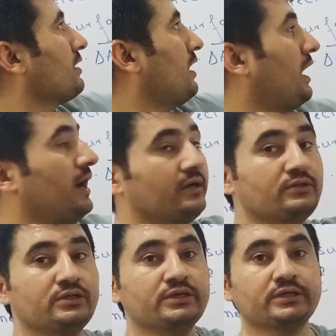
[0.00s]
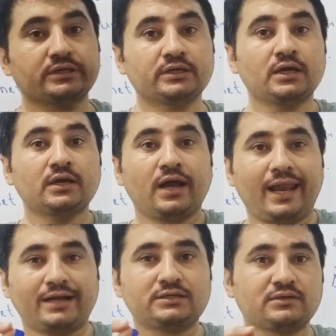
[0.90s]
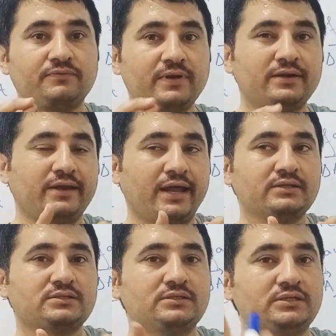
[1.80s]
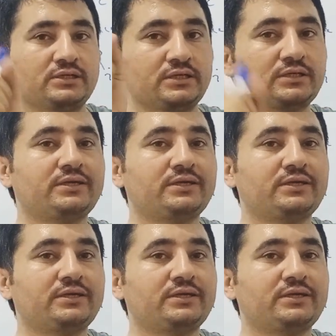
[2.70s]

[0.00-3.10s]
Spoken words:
and the electric field intensity E,